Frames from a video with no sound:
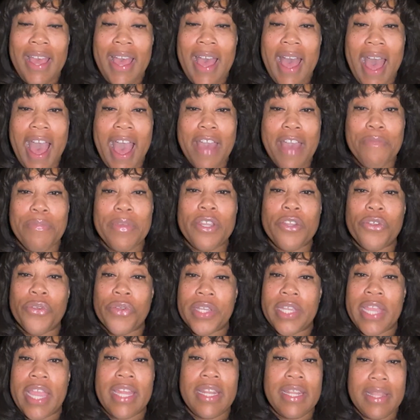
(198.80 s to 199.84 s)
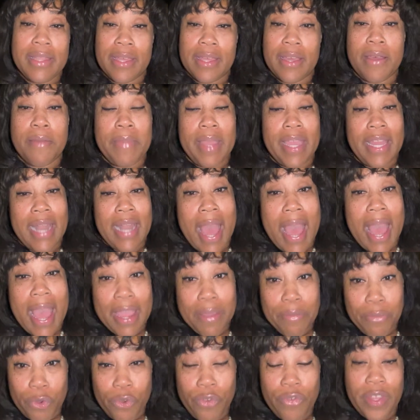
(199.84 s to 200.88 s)
I've been creating them in
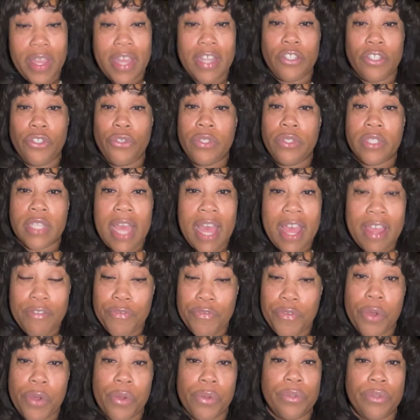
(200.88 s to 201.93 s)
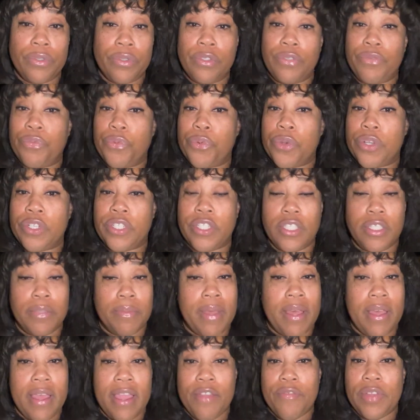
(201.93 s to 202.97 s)
iMovie. I use iPhones for just
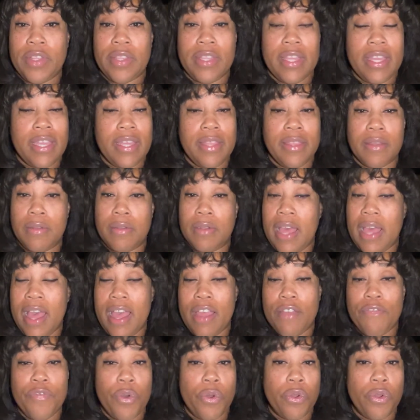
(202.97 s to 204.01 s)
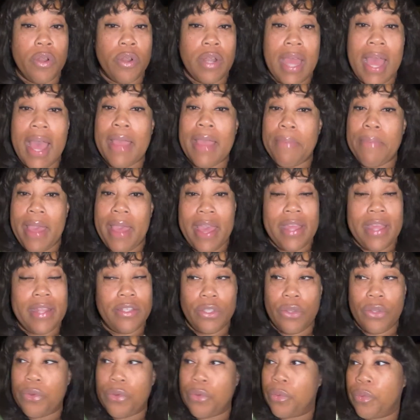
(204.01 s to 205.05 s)
about everything, either the iPhone or the iPad.
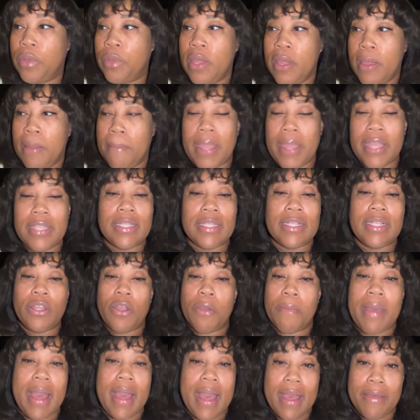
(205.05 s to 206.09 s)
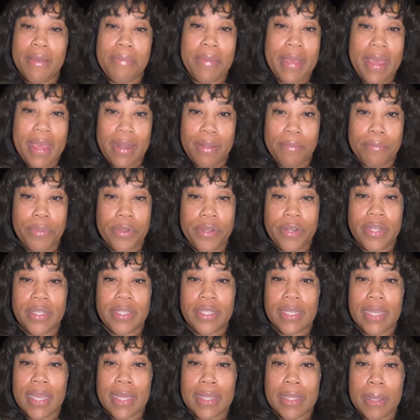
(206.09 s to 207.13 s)
So basically on my iPad, I'm putting it
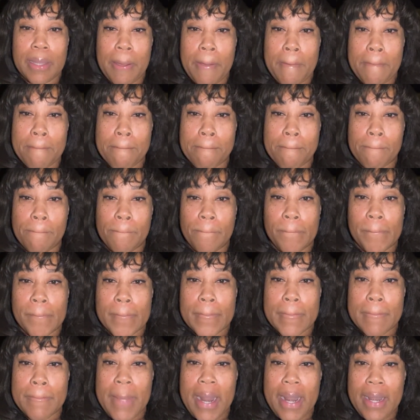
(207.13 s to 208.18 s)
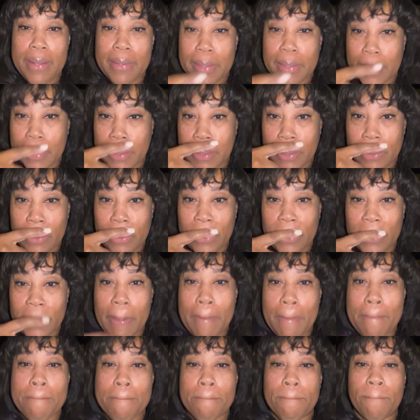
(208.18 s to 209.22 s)
together. My lips are so
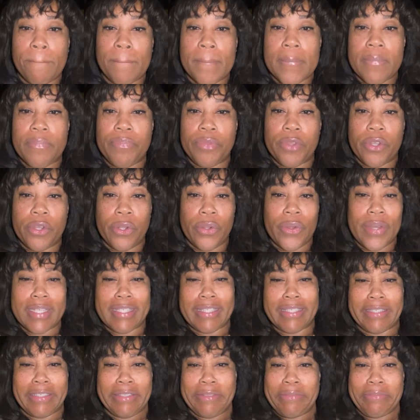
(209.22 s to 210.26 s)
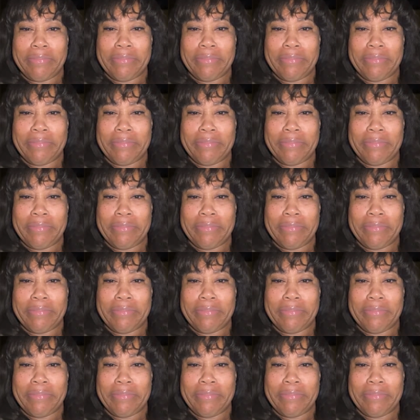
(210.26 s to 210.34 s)
glossy.